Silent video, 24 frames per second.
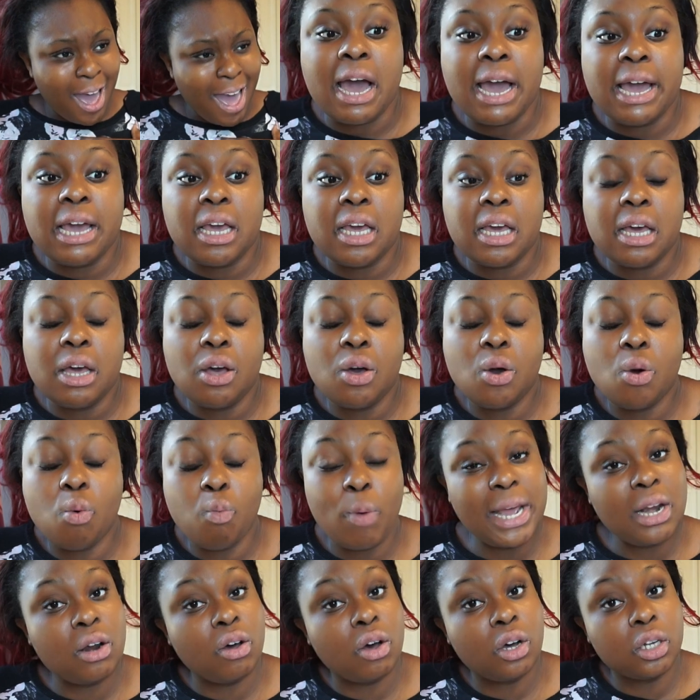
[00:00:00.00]
I
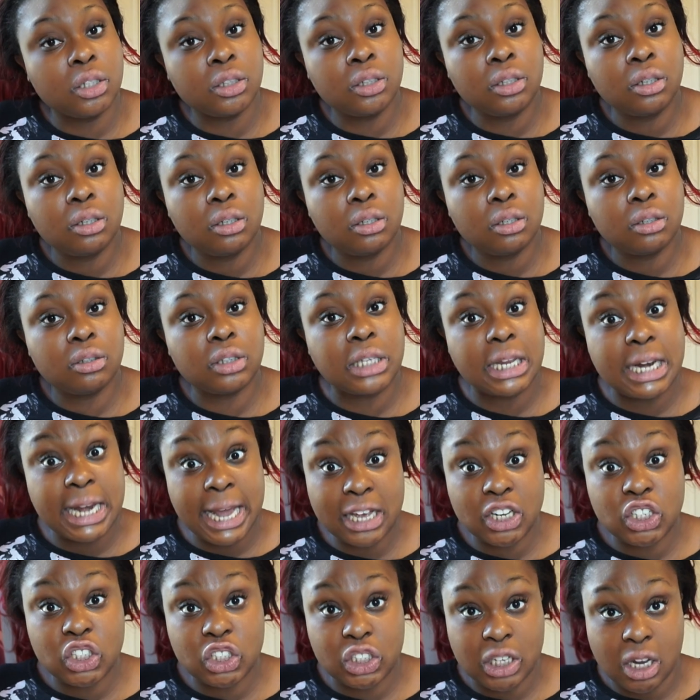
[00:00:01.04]
went on the
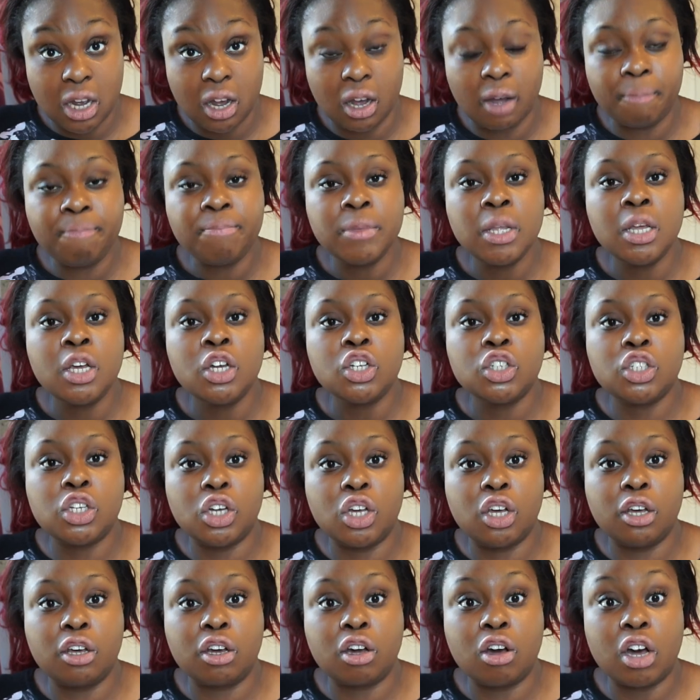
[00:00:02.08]
next year
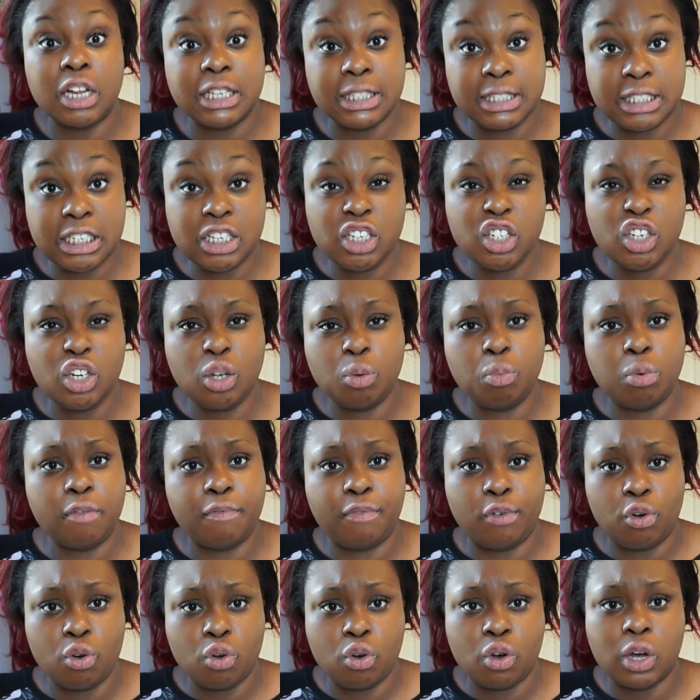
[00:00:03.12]
to continue
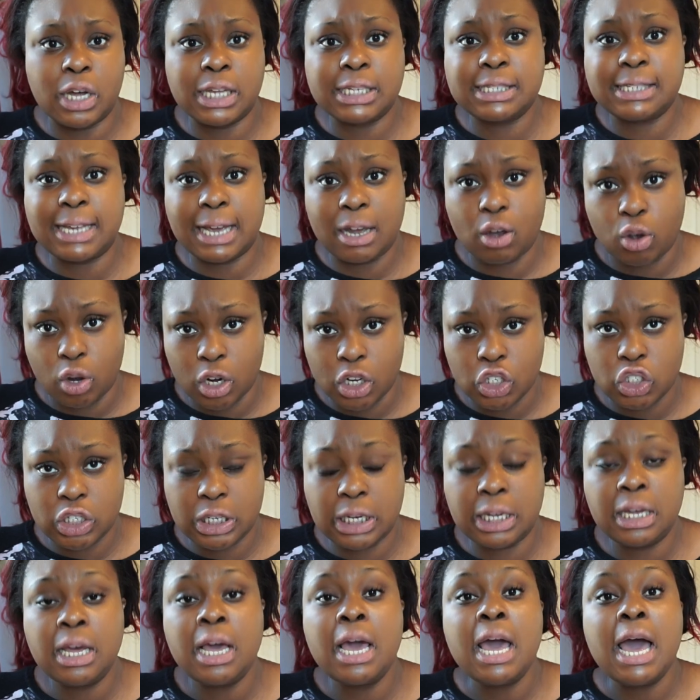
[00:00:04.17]
with law and
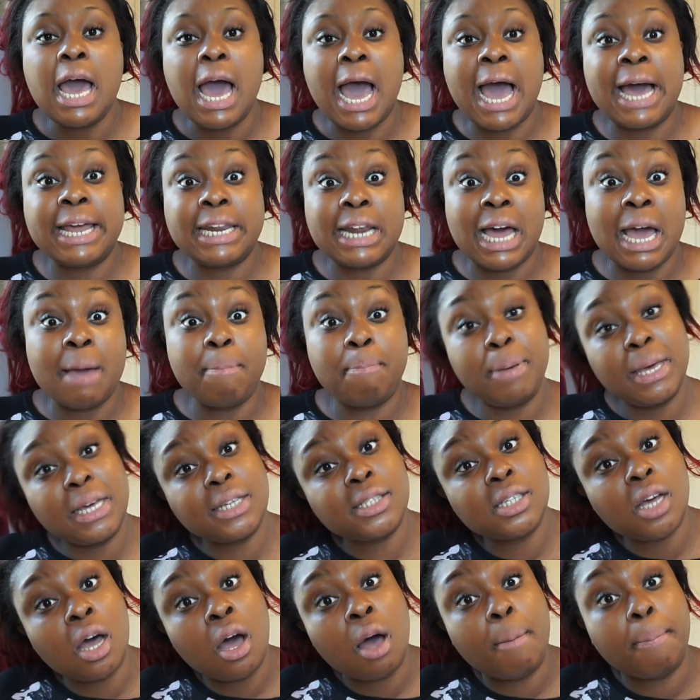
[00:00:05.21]
psychology, and I
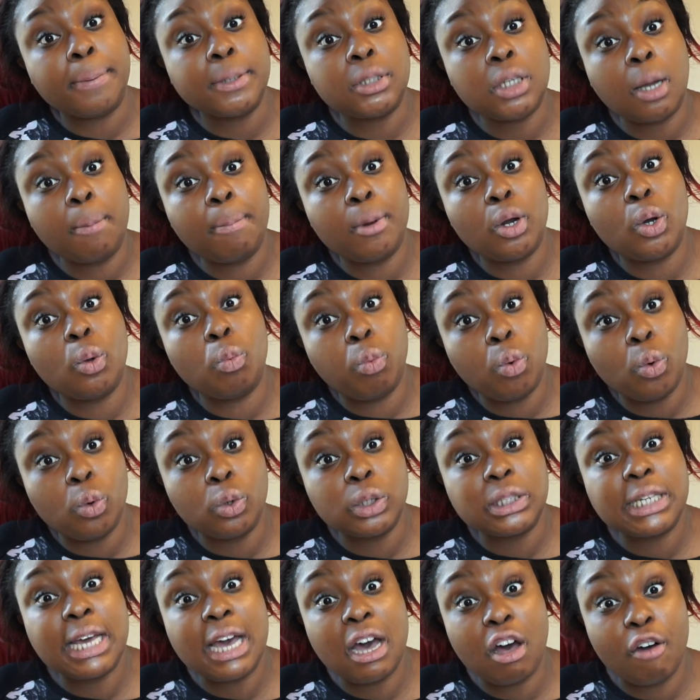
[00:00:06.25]
picked up double
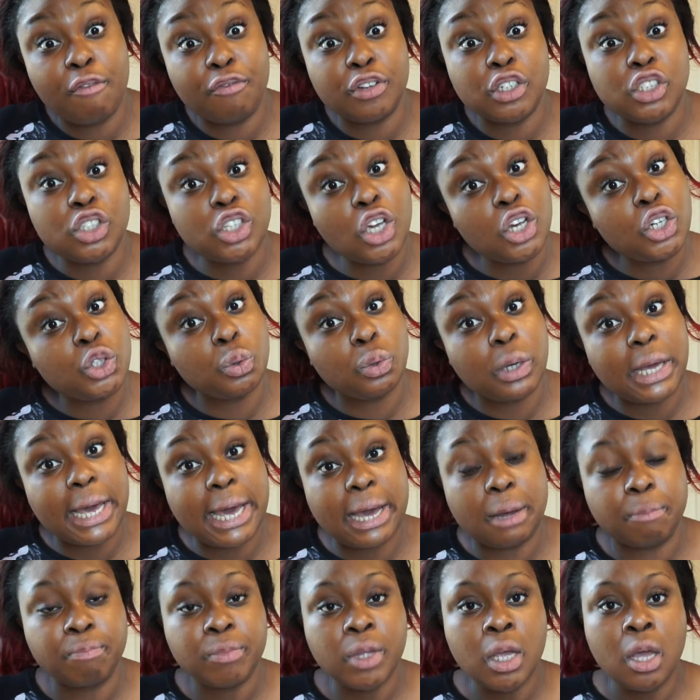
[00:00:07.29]
award health and social
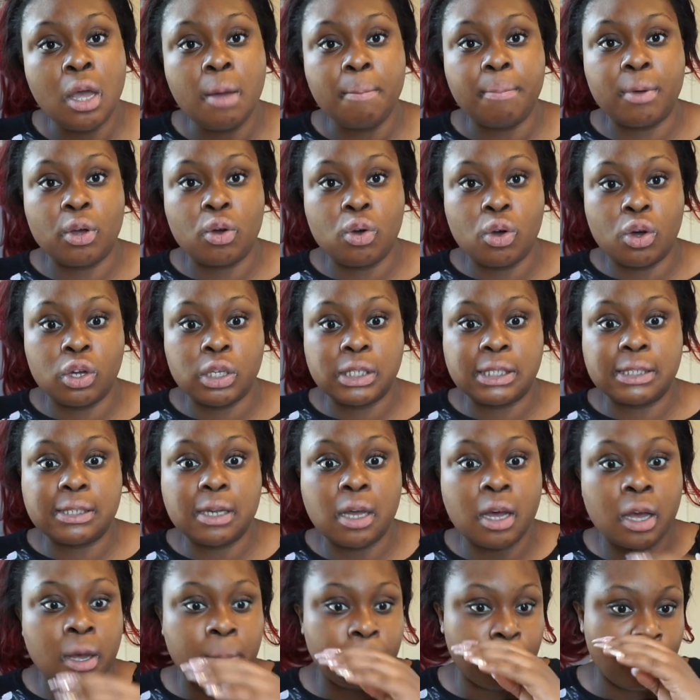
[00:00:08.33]
care because
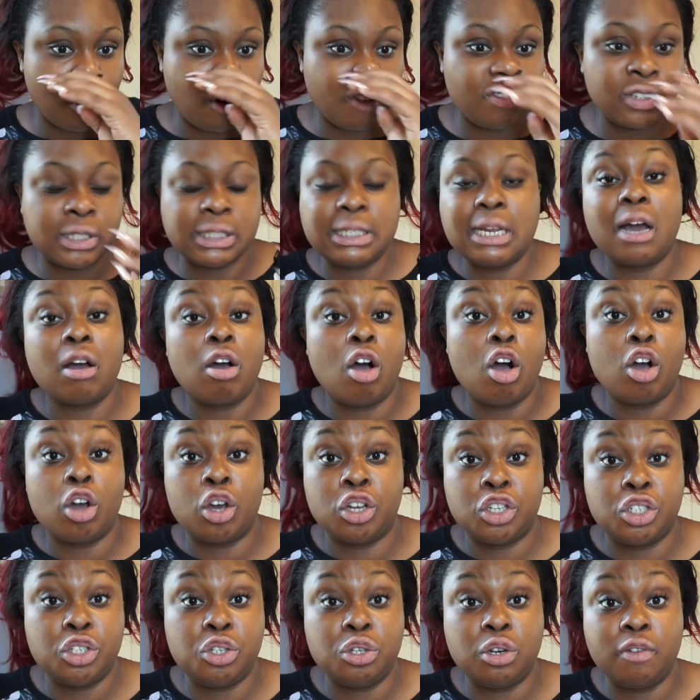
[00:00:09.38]
obviously I can't
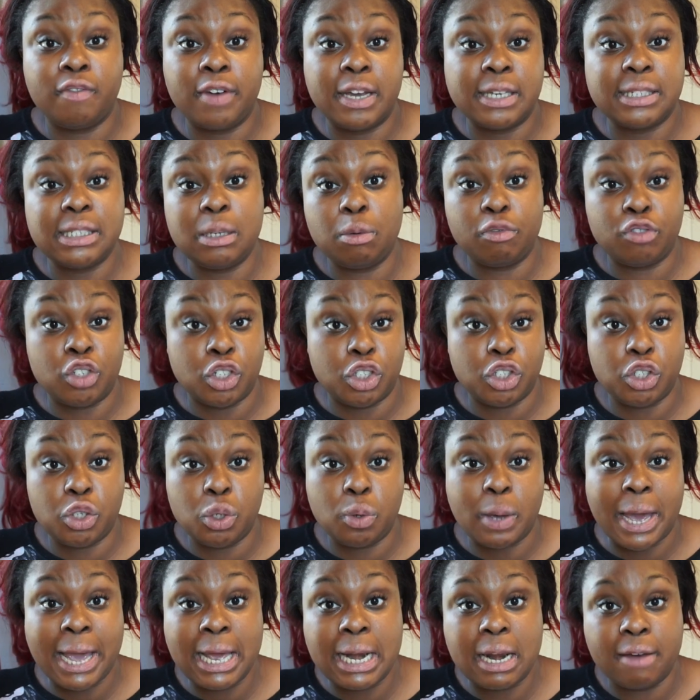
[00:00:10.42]
go to university with just
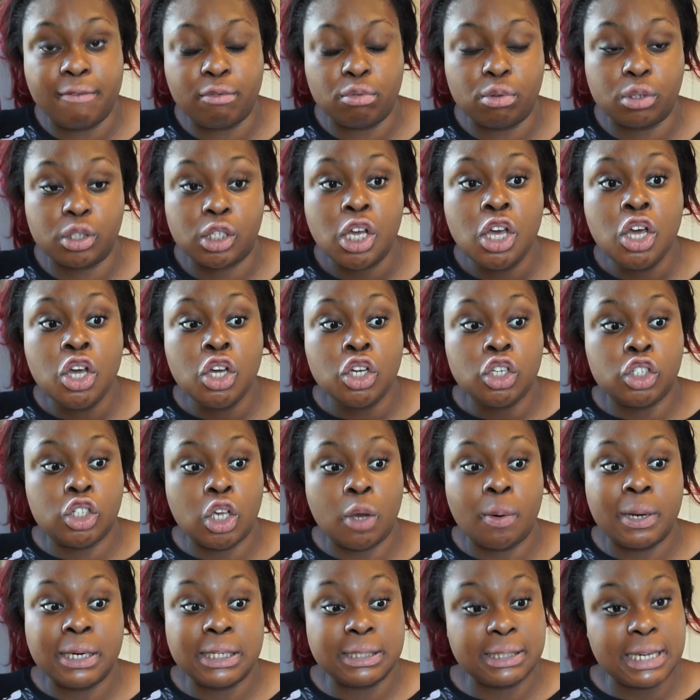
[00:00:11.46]
2 A levels.
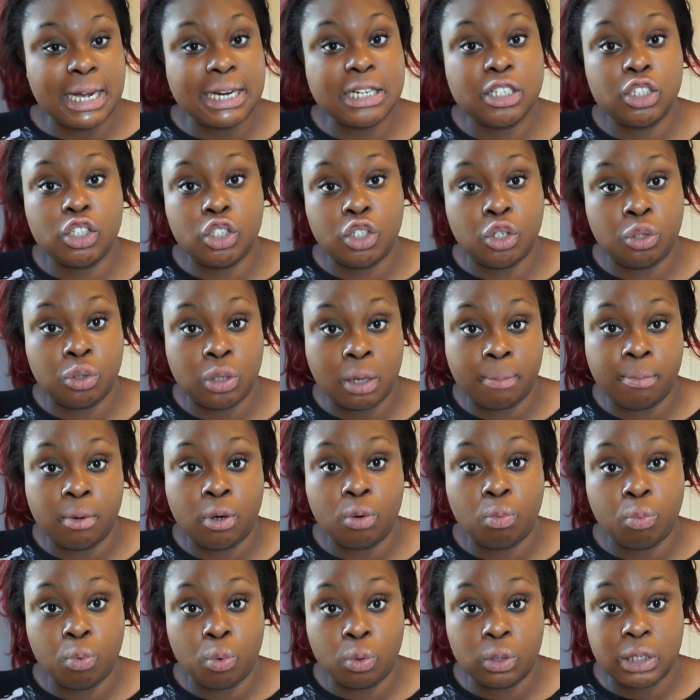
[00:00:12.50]
So I decided to do
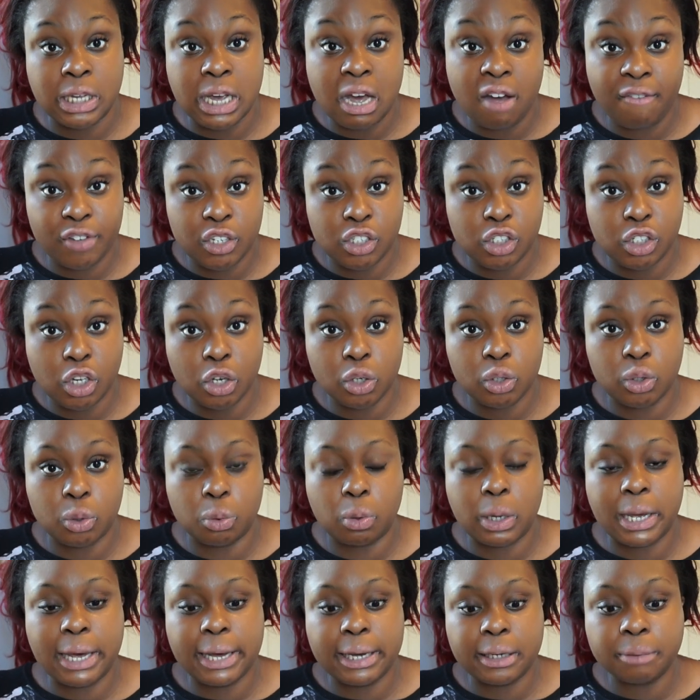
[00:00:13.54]
double award health and
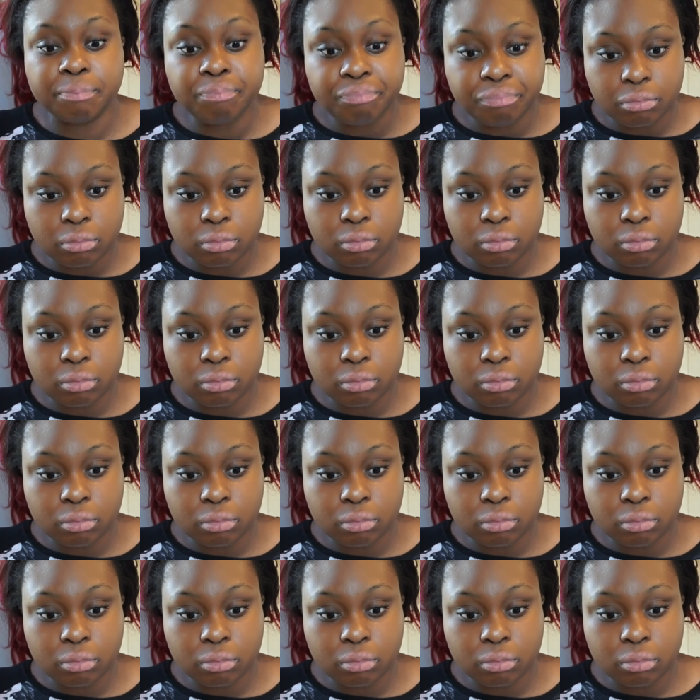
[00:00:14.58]
social care,